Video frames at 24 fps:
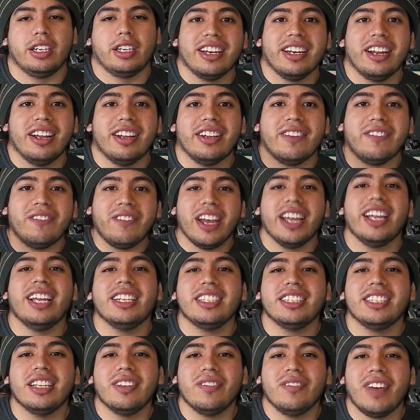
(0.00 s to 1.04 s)
Now Spike
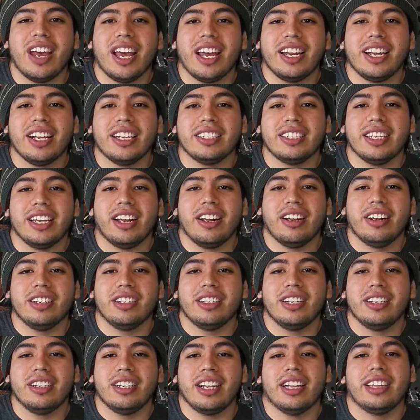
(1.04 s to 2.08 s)
is a badass
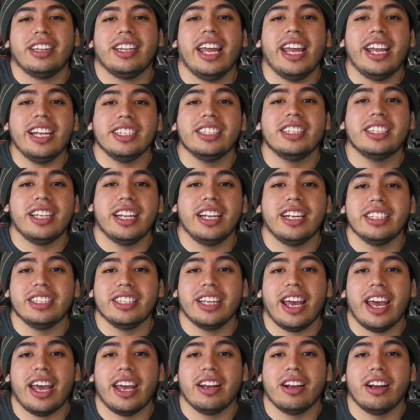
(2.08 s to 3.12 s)
character that takes things
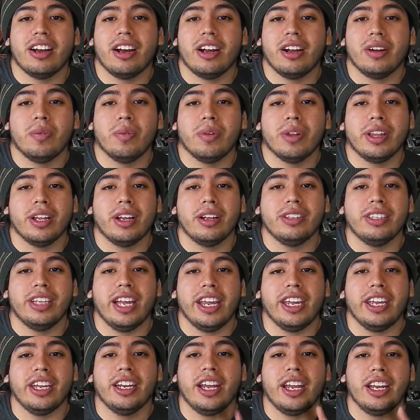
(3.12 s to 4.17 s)
head on without
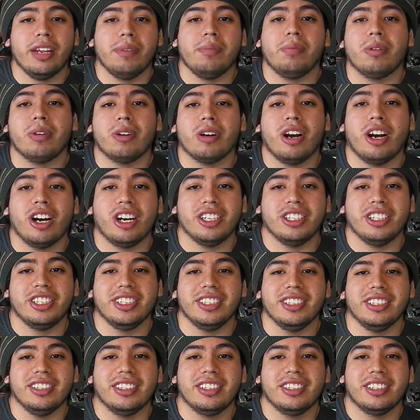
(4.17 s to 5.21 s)
taking any
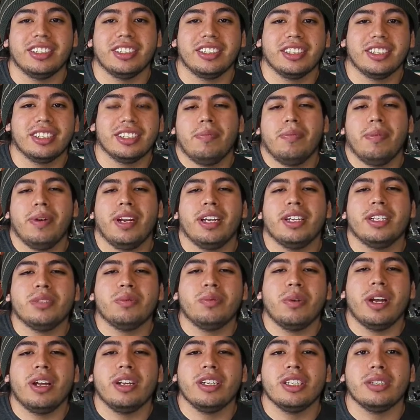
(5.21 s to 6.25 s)
precautions. But as
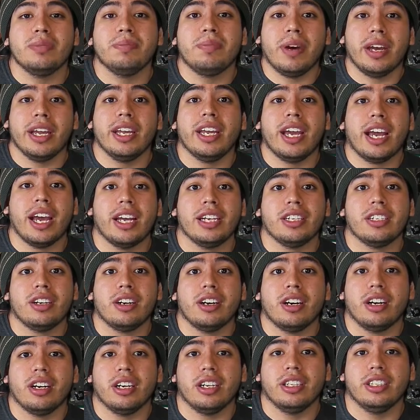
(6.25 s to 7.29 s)
well, Spike has a
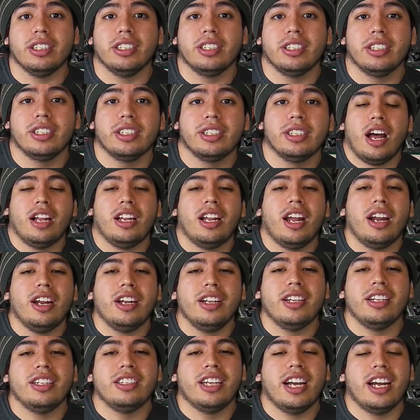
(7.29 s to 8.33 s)
heart. A lot
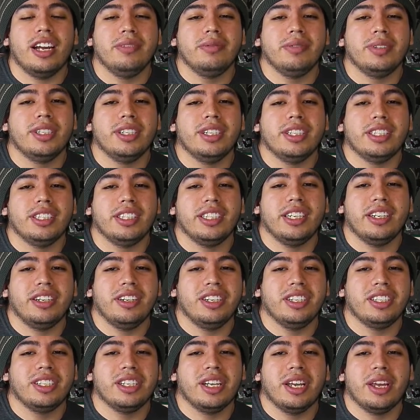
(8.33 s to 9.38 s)
of the times in the
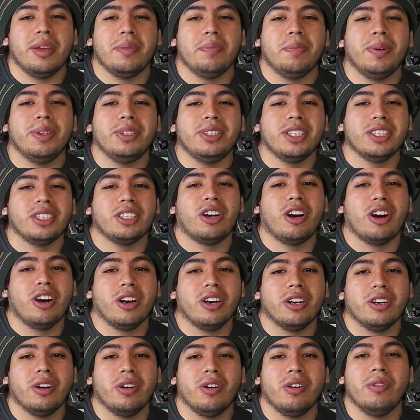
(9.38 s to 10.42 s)
series, he puts his
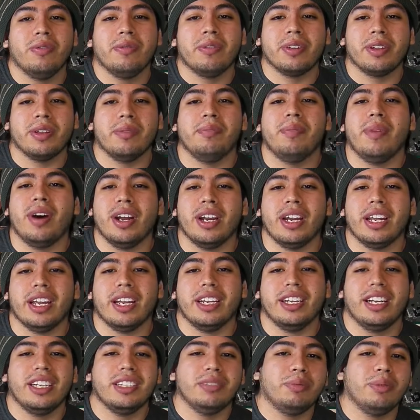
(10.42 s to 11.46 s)
heart over the money,
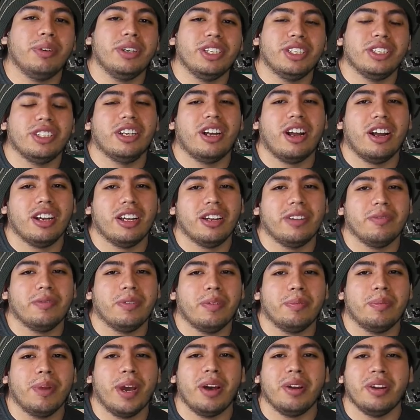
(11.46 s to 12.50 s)
and that's pretty shocking
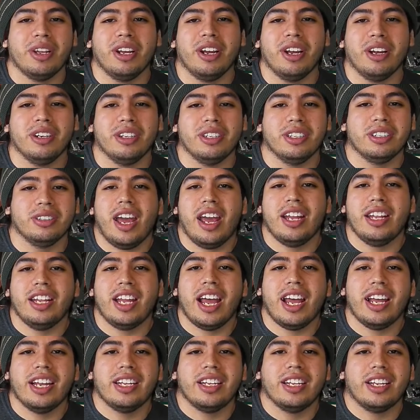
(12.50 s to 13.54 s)
for bounty hunters. And
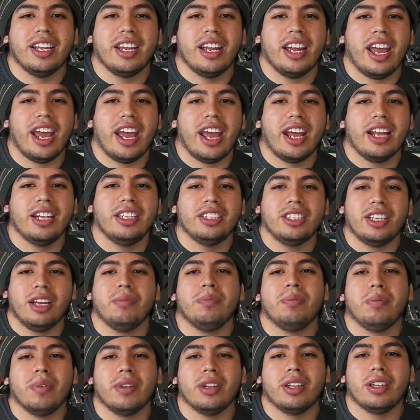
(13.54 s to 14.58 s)
that ends
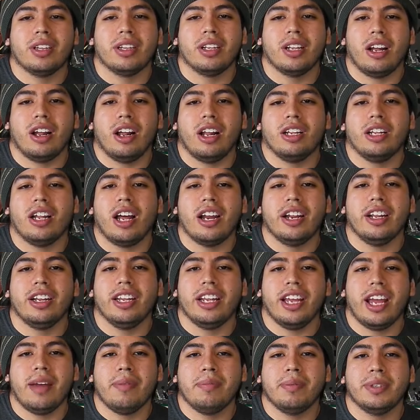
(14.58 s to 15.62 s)
up with a lot of
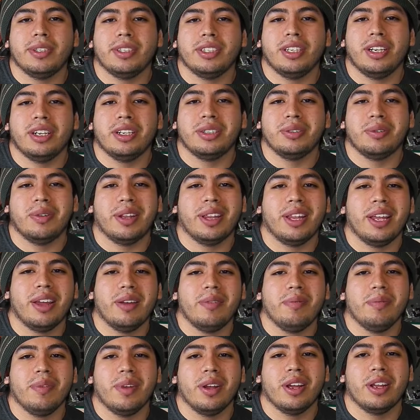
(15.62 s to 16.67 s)
the episodes with
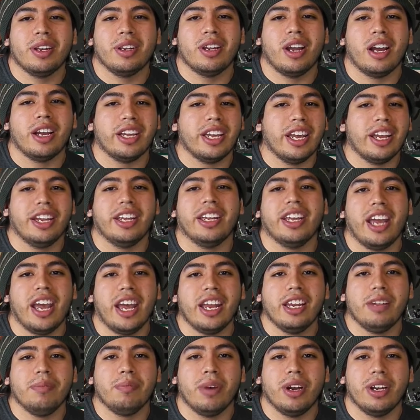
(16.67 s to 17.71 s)
him not getting
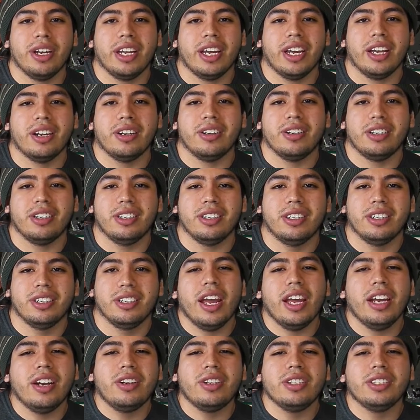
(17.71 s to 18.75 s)
any money at all.
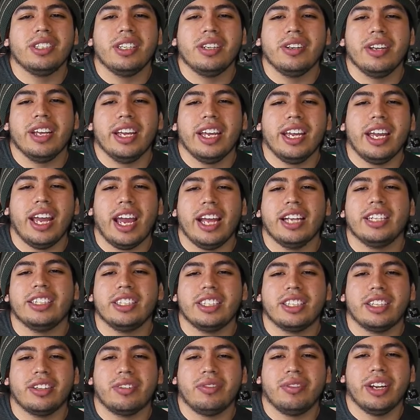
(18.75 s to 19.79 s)
And also, he hates
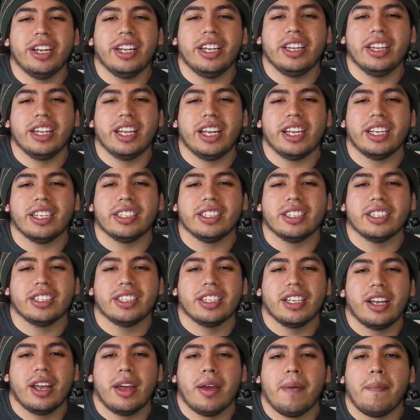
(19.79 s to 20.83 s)
three things:
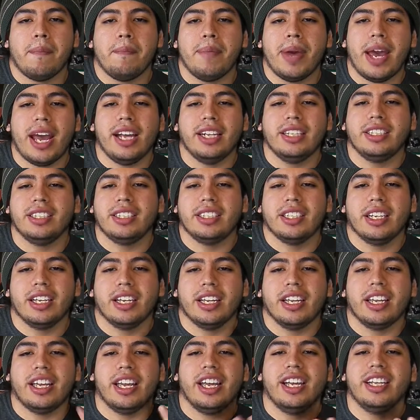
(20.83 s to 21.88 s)
pets,
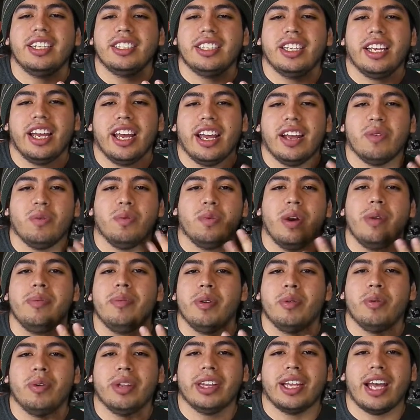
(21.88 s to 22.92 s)
kids, and
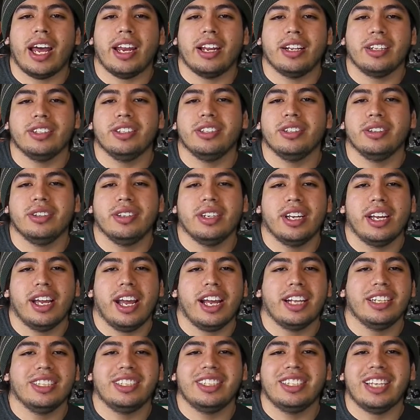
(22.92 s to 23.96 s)
women with attitude.
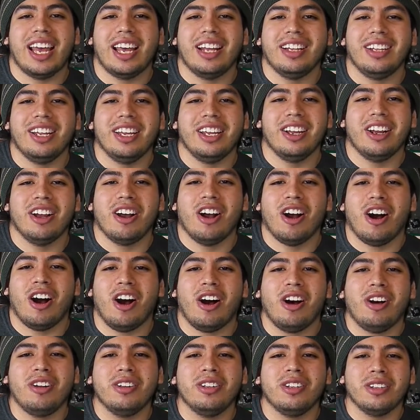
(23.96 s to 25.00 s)
And sadly,
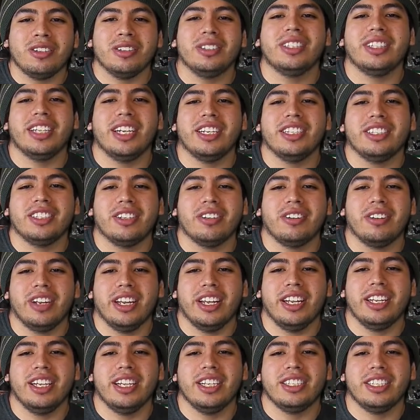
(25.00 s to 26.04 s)
all those things are
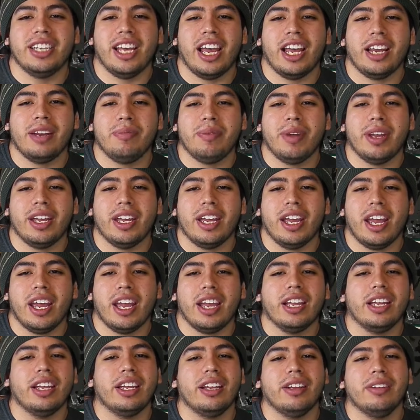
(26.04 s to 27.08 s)
in this anime
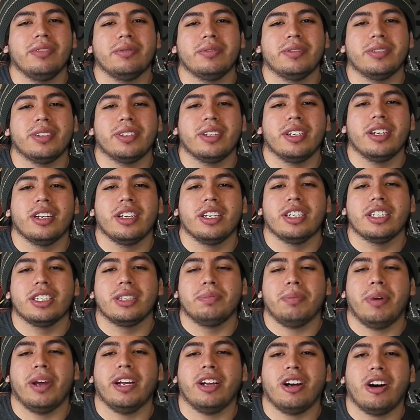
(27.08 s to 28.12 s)
and gives
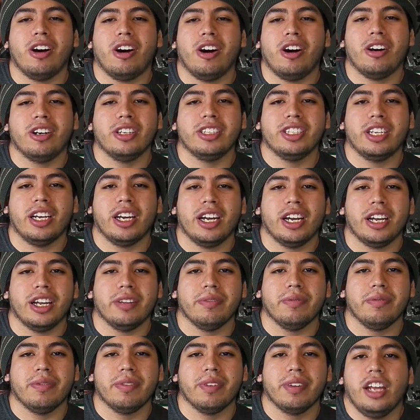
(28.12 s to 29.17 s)
Spike a hard
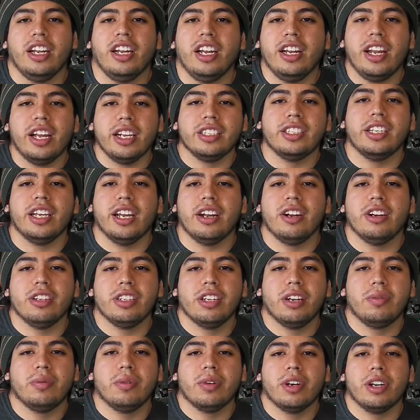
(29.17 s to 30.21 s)
time. And the next
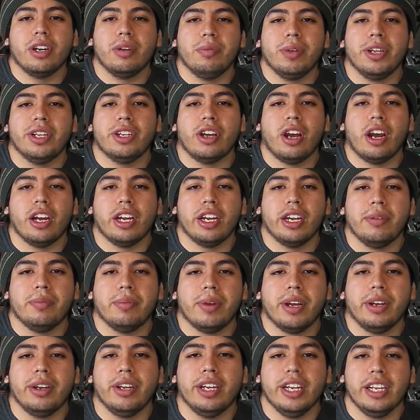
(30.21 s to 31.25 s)
character we're going to be talking
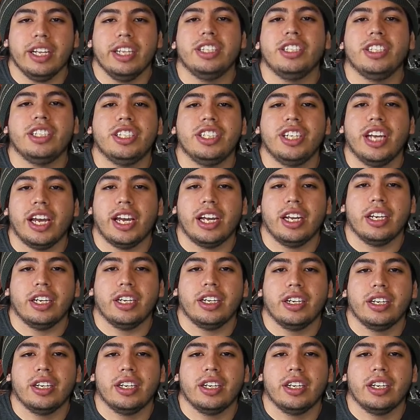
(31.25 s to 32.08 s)
about is Jet.